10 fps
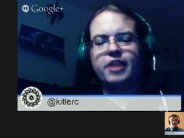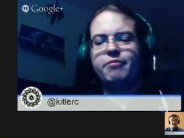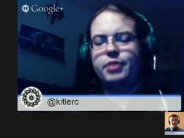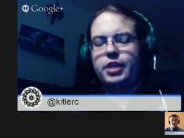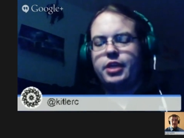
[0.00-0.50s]

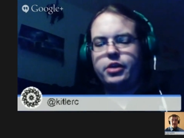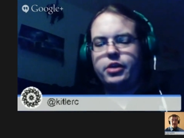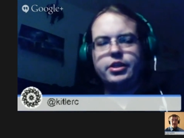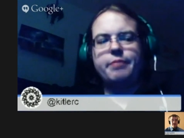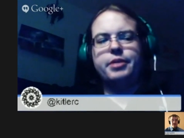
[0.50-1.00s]
been hearing
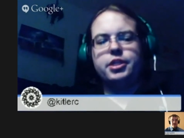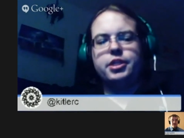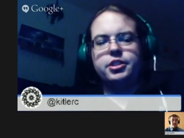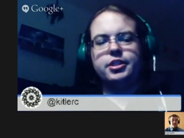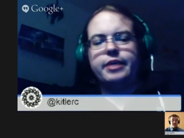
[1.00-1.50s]
that because the
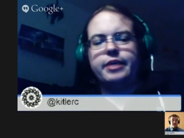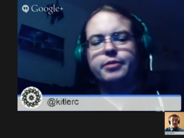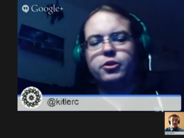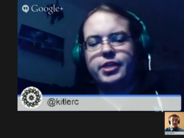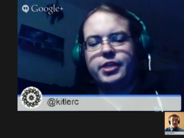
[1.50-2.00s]
GameCube
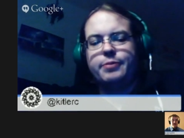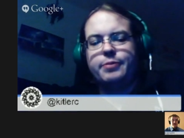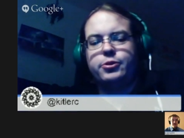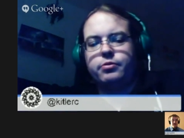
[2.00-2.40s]
adapter.